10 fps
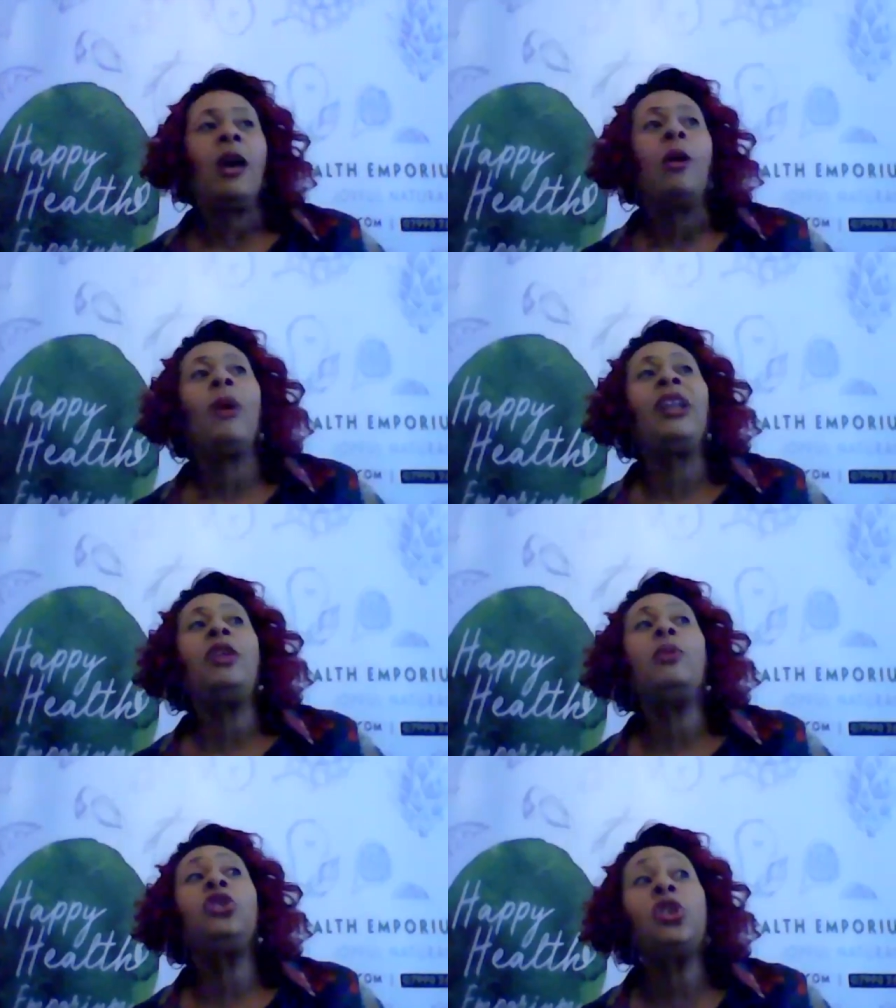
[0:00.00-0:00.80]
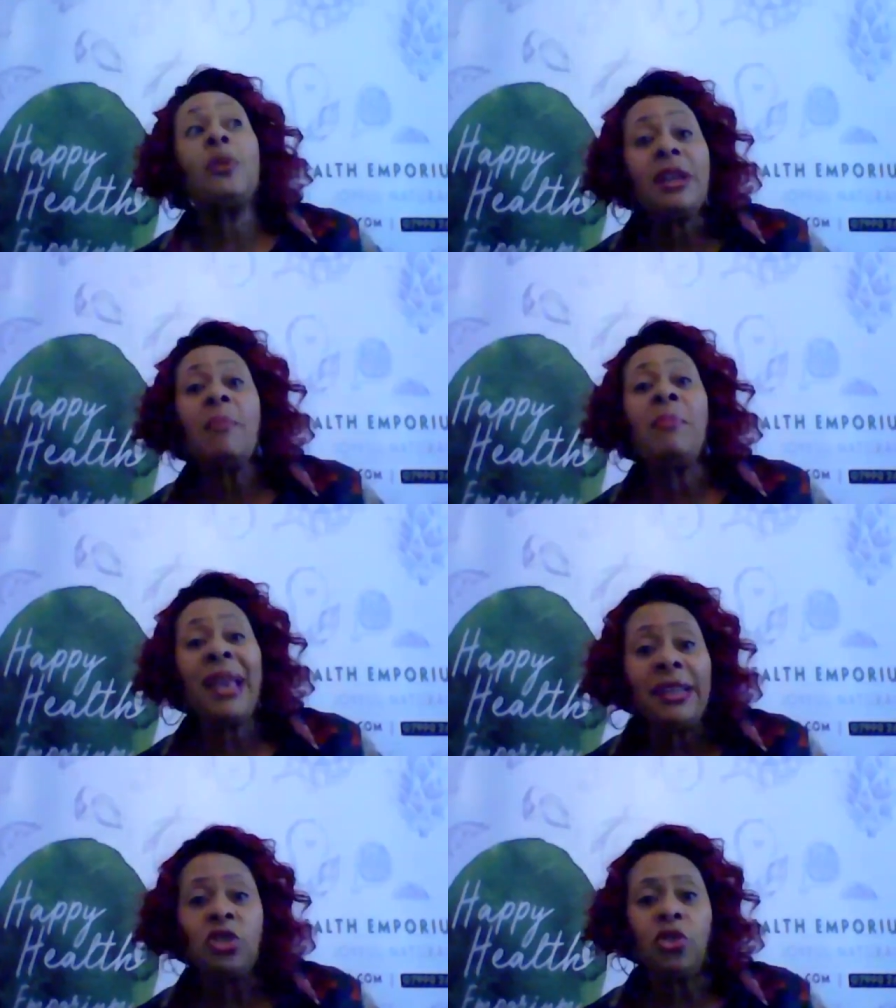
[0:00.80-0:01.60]
When you were doing a
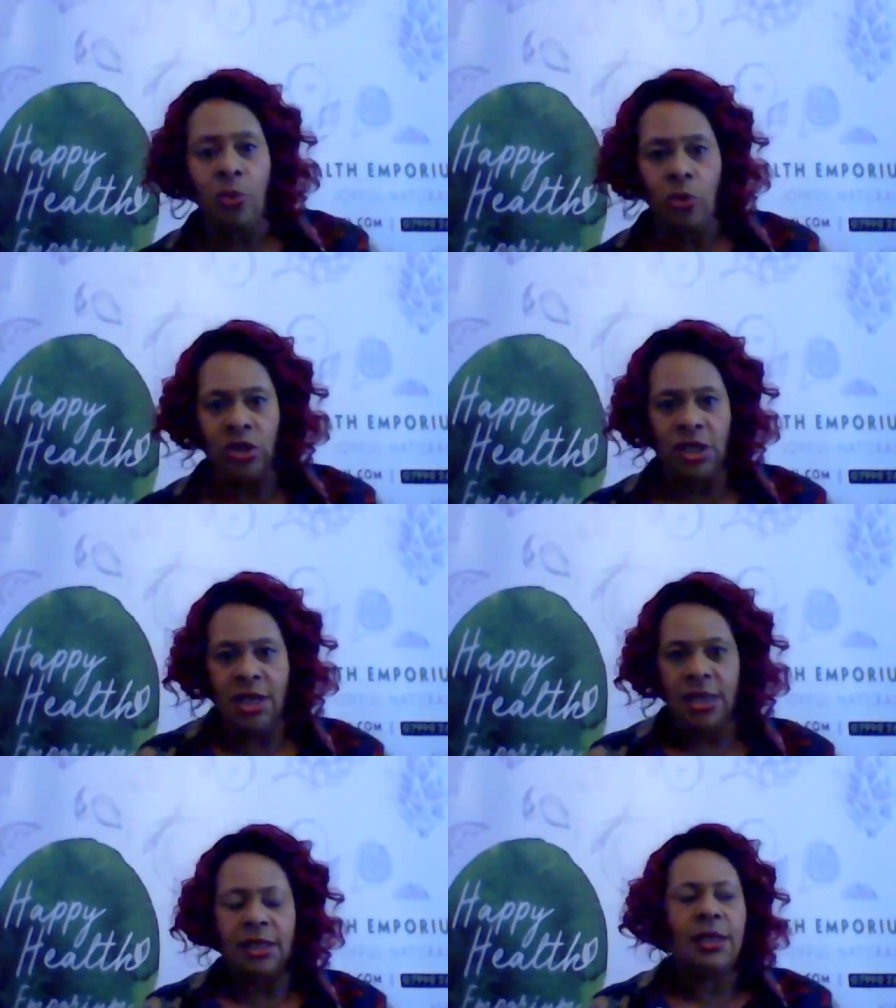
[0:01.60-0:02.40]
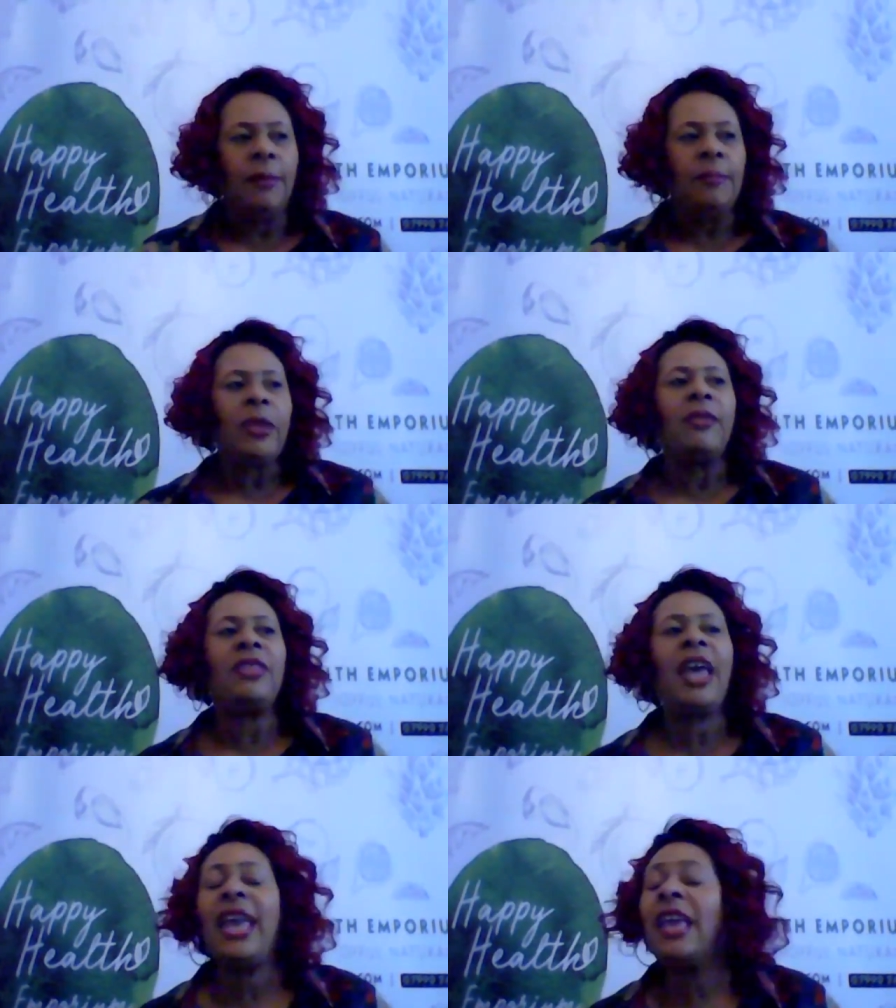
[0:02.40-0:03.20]
mainstream audience,
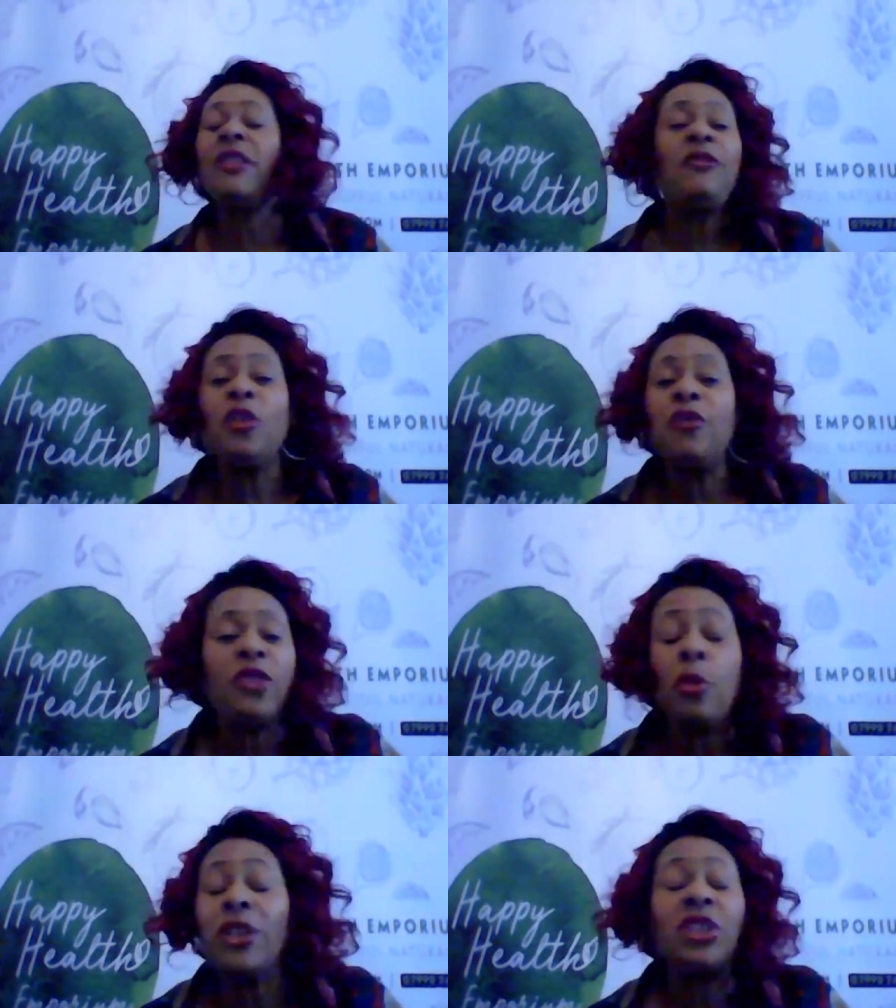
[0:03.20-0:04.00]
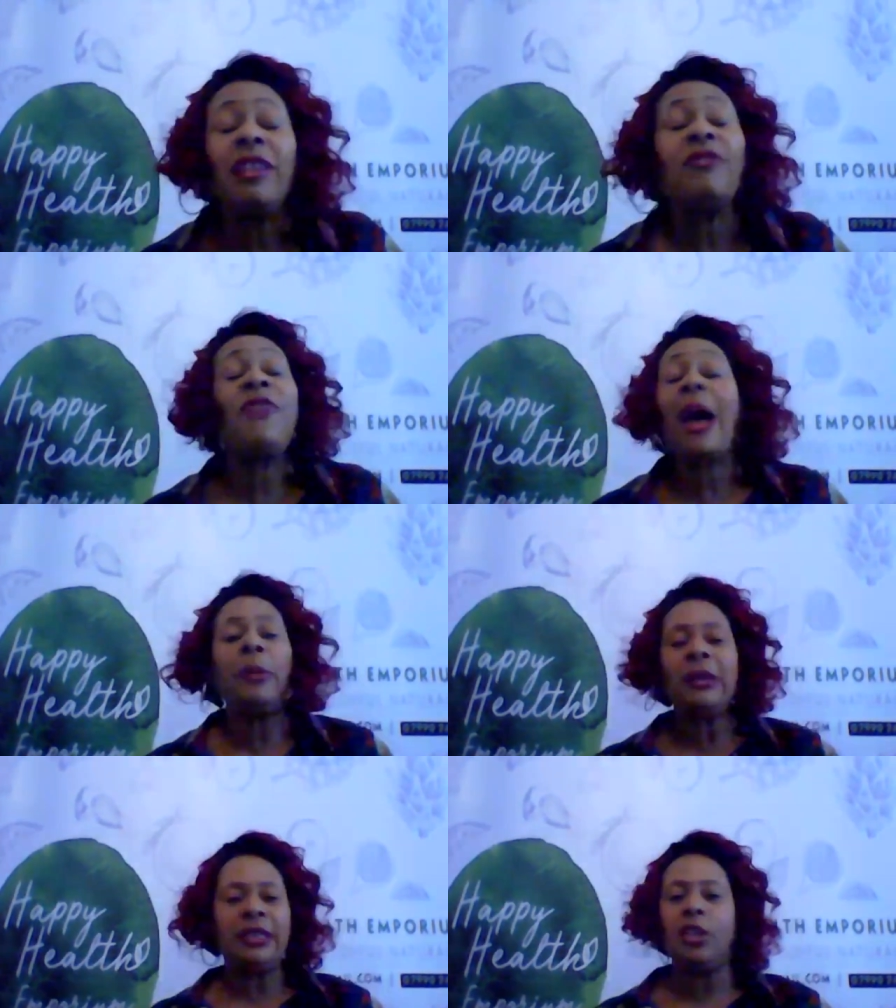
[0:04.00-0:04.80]
that even if you were done
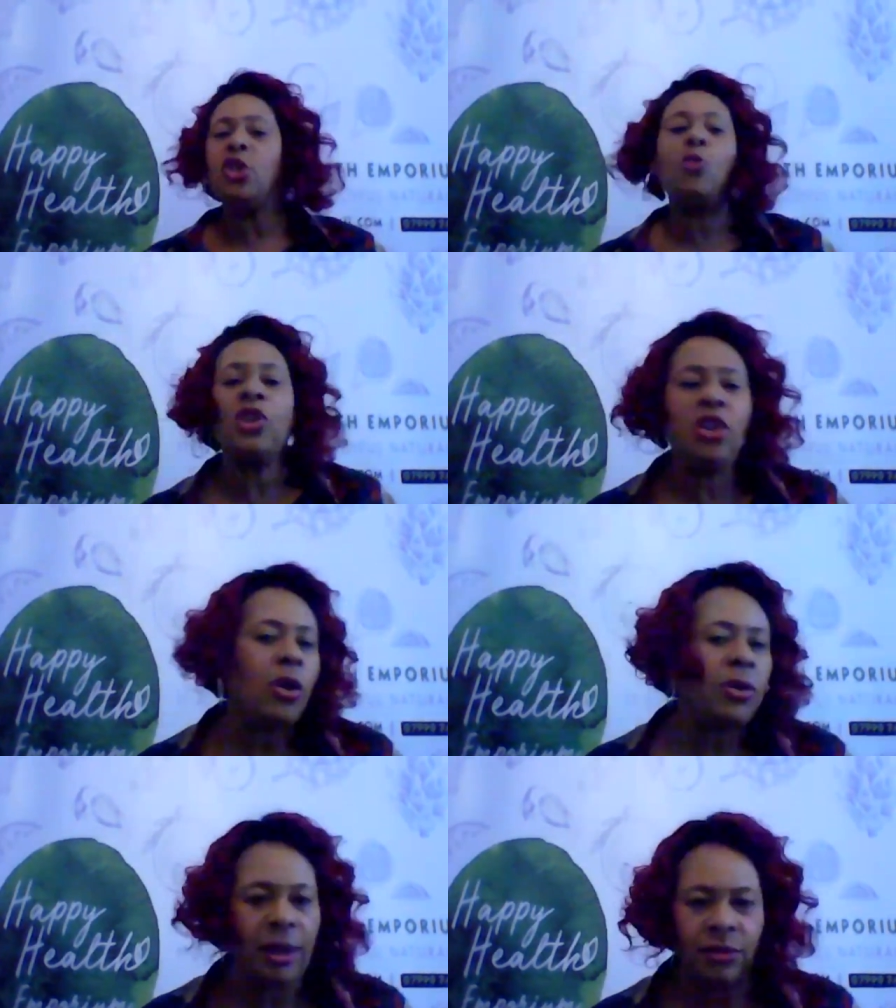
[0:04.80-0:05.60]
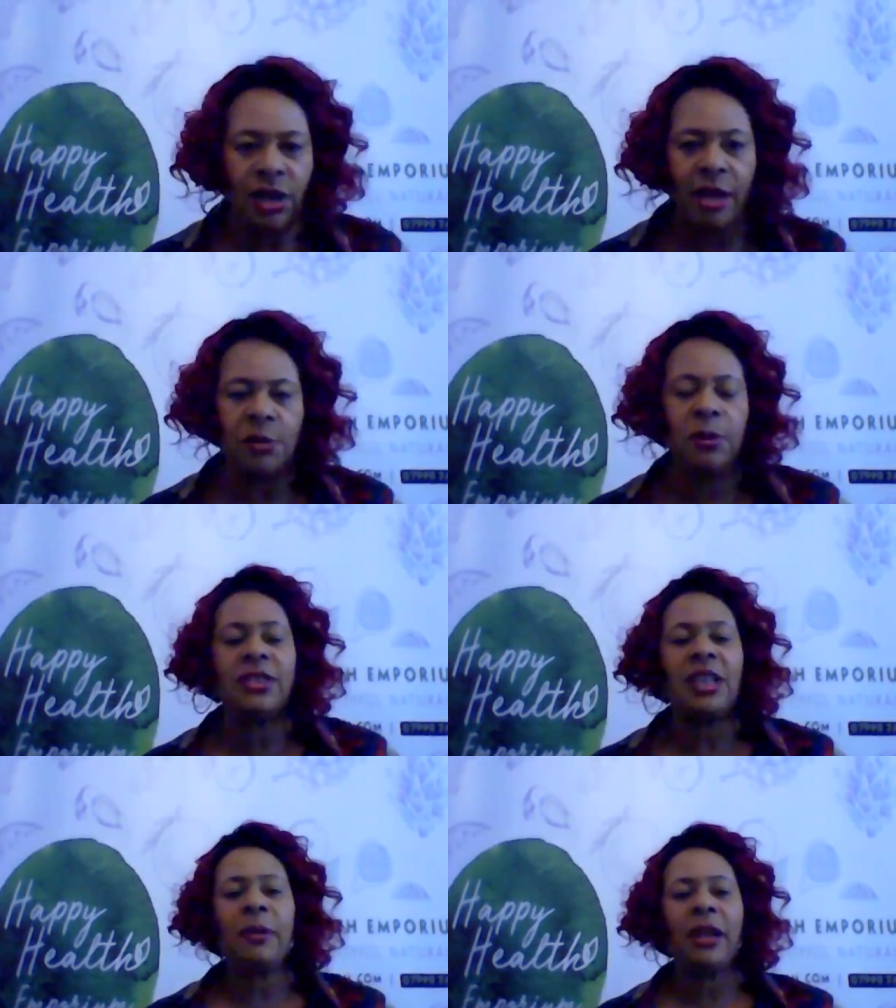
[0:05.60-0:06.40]
fabulously, you wouldn't know sometimes because
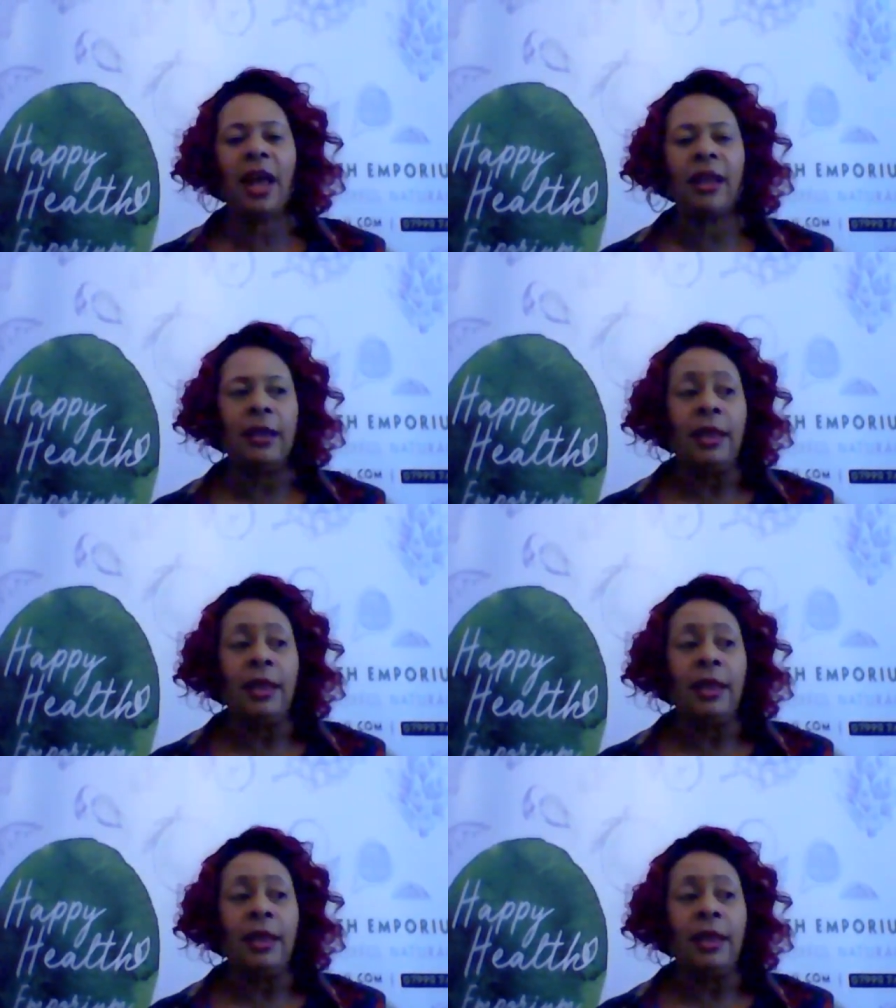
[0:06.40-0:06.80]
they'd be like,